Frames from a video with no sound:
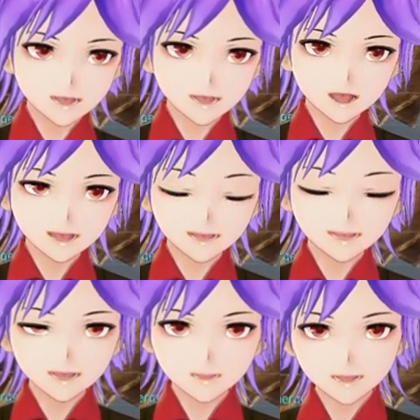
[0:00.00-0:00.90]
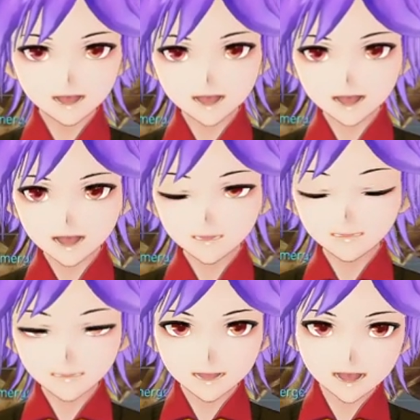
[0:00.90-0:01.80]
pet they're using,
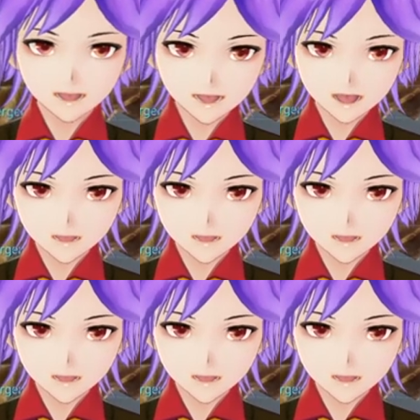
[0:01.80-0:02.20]
Synchro,